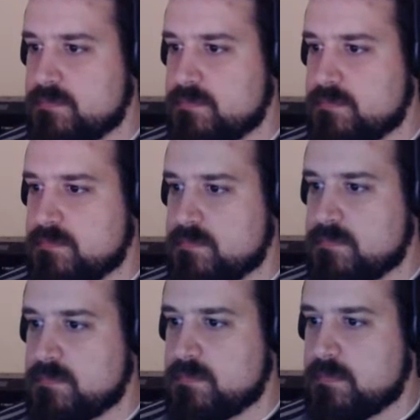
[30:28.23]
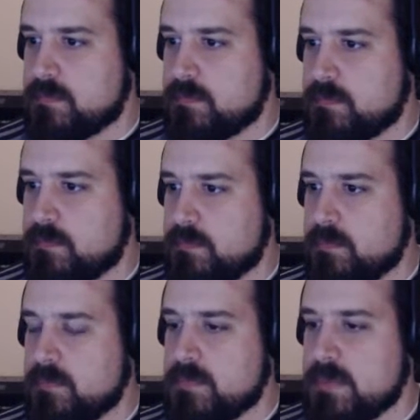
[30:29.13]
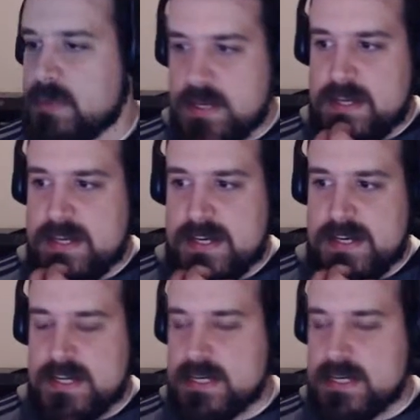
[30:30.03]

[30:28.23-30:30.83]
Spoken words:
Nothing is said.